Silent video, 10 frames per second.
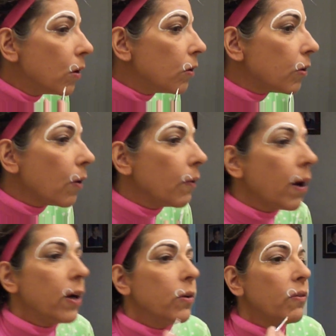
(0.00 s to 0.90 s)
So
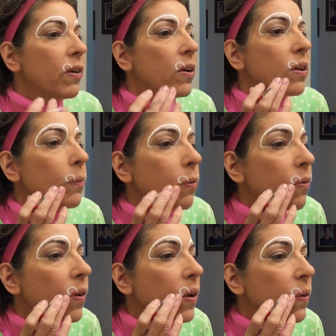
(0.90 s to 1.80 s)
I do a very simple
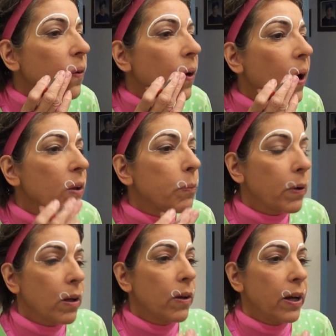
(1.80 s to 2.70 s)
face for
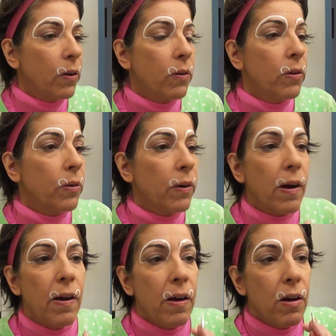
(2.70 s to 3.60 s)
hospital. I don't do a
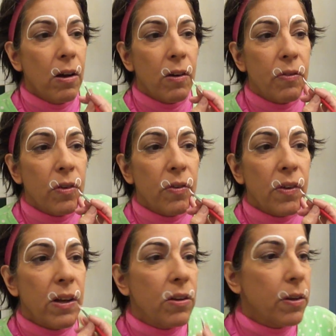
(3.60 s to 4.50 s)
full
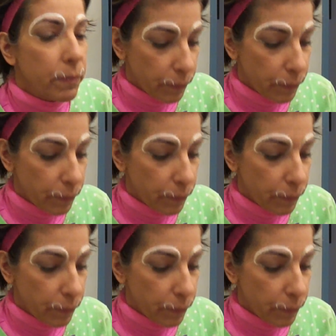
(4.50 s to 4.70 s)
face.